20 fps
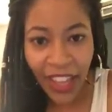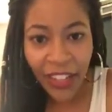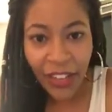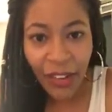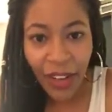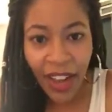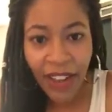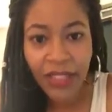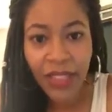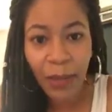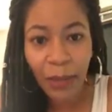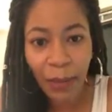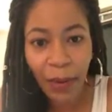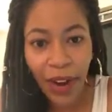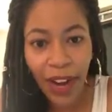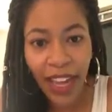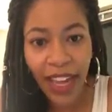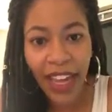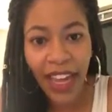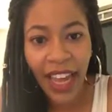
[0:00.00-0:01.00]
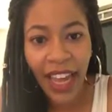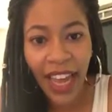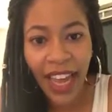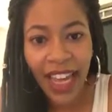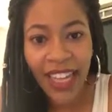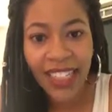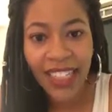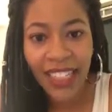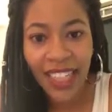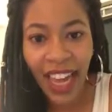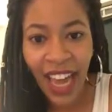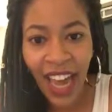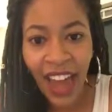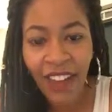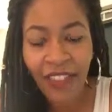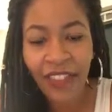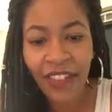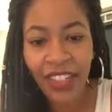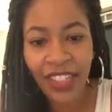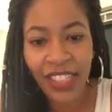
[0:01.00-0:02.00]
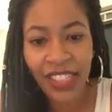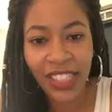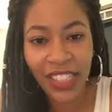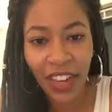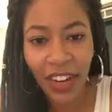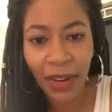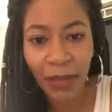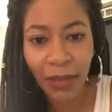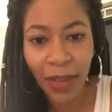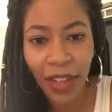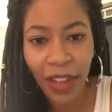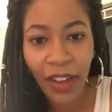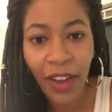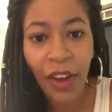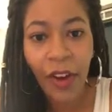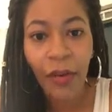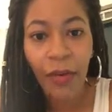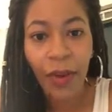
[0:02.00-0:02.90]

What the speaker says: You have to pray and ask God for discernment.